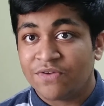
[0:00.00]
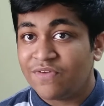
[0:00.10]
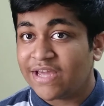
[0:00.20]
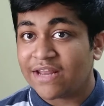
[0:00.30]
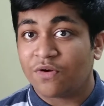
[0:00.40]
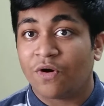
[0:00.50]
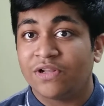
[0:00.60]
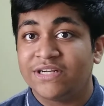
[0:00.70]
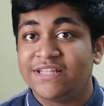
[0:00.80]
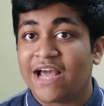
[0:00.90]
We can call
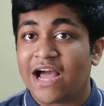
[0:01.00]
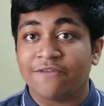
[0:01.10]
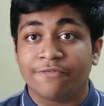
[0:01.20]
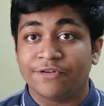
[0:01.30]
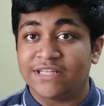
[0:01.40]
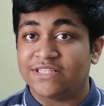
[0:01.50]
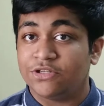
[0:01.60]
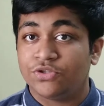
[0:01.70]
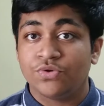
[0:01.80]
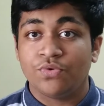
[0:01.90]
it the iPhone
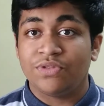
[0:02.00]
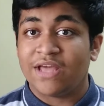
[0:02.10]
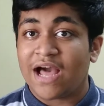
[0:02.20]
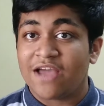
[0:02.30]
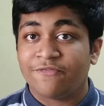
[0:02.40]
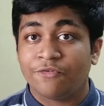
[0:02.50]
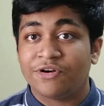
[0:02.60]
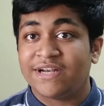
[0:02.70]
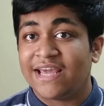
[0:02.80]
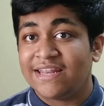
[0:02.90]
SE 2, the
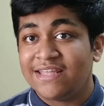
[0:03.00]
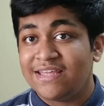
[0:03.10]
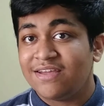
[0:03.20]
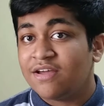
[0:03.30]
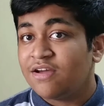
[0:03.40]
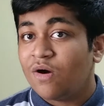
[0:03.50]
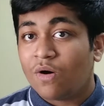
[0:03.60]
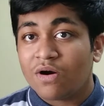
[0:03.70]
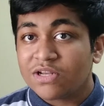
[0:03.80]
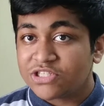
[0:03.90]
iPhone XE,
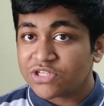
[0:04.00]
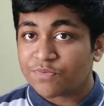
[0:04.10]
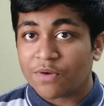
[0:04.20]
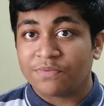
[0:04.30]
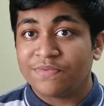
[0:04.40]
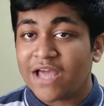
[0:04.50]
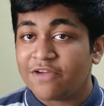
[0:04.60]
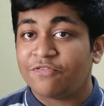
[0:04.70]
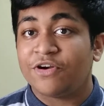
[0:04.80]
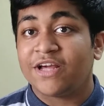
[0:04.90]
or just probably
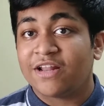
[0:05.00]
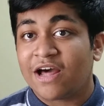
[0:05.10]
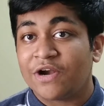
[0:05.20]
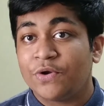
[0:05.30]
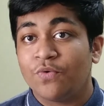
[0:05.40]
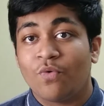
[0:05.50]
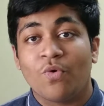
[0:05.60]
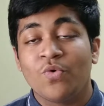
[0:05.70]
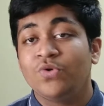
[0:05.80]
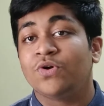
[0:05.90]
iPhone XR2,
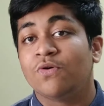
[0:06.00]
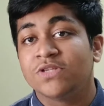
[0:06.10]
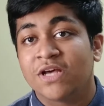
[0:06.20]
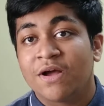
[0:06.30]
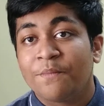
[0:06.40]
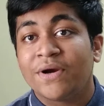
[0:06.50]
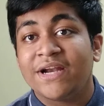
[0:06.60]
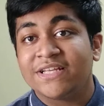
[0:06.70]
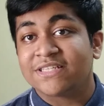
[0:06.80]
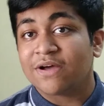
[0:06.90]
who knows. But
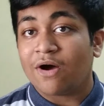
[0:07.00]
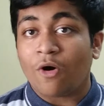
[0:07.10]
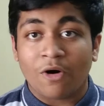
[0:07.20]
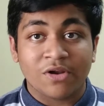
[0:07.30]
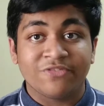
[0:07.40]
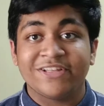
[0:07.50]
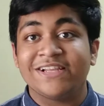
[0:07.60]
it is all of the